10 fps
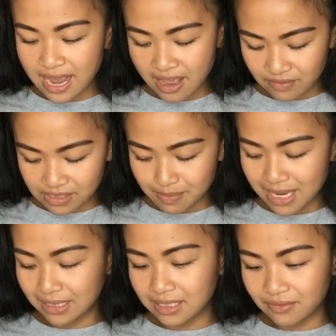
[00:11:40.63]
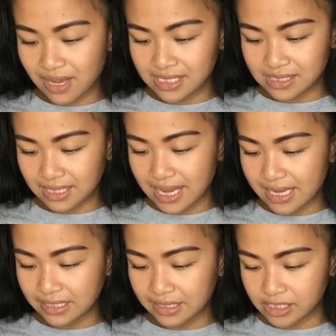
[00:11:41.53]
Have is by Levi's
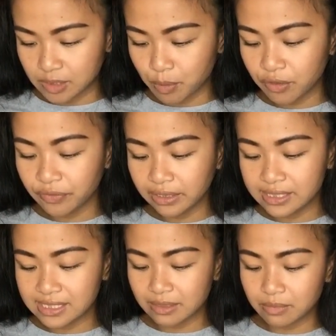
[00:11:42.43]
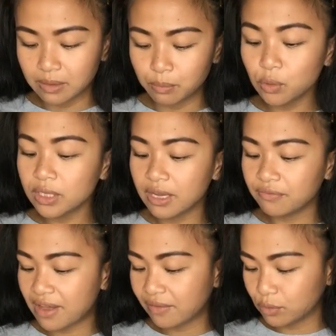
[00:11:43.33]
again, and this is perfectly slimming
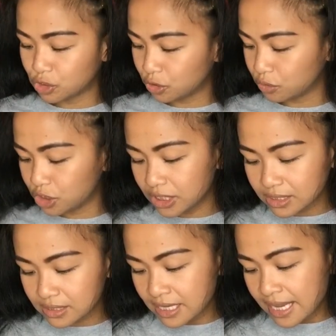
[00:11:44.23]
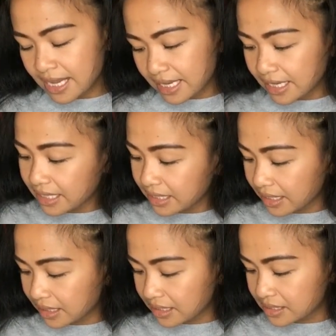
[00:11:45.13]
bootcut 512 jeans
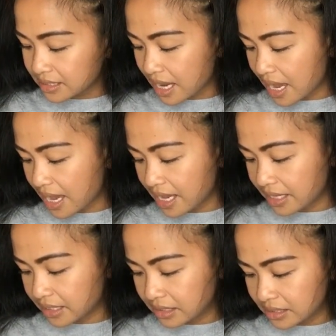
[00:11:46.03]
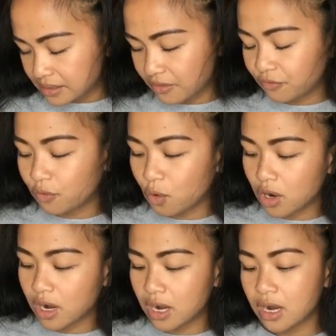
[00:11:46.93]
in the size
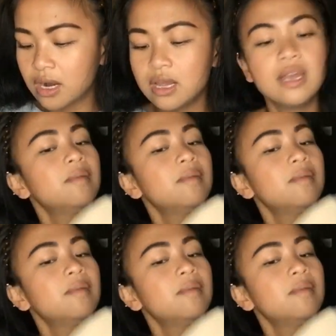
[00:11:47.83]
4